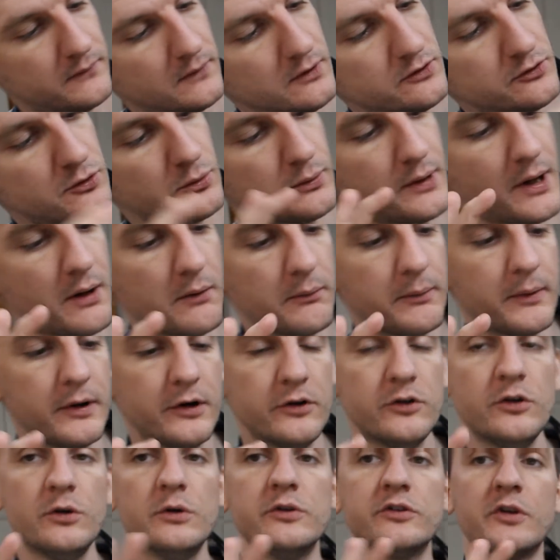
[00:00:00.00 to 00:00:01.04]
So now what I'm
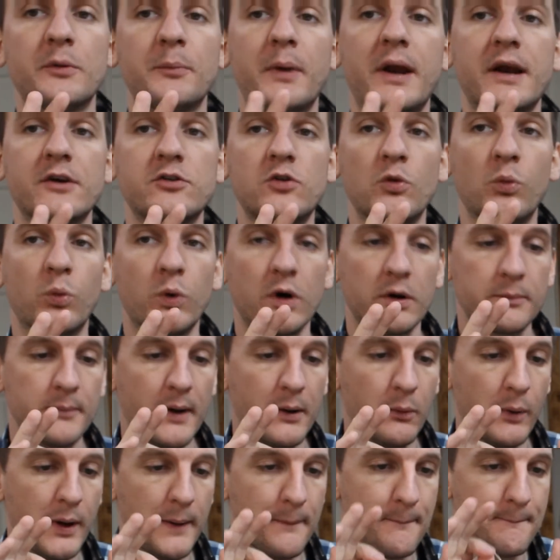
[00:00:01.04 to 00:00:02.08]
gonna do is I'm gonna actually work my
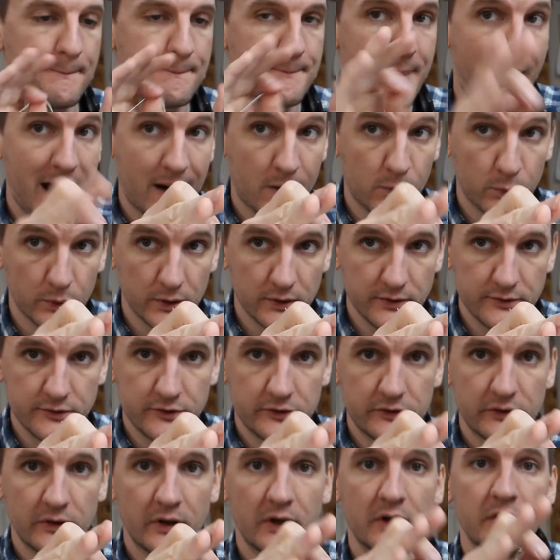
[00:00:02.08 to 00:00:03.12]
way
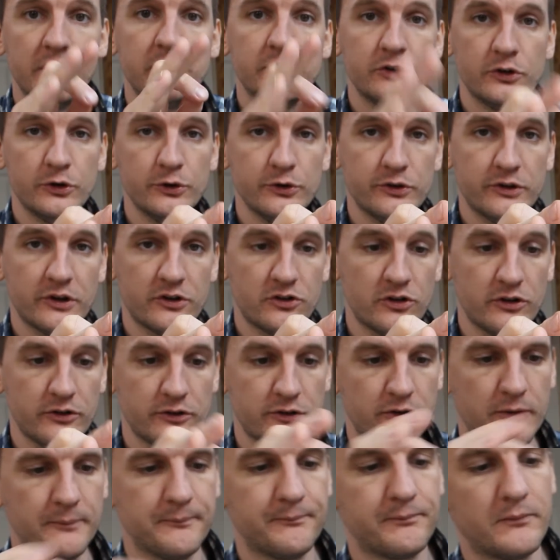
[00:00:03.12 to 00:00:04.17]
backwards 2
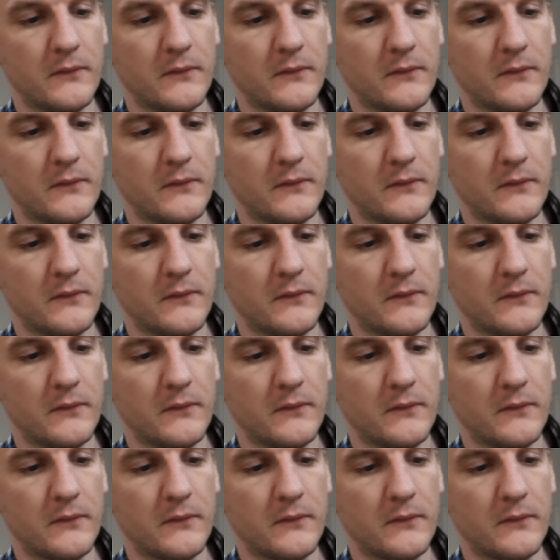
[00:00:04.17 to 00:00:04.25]
stitches.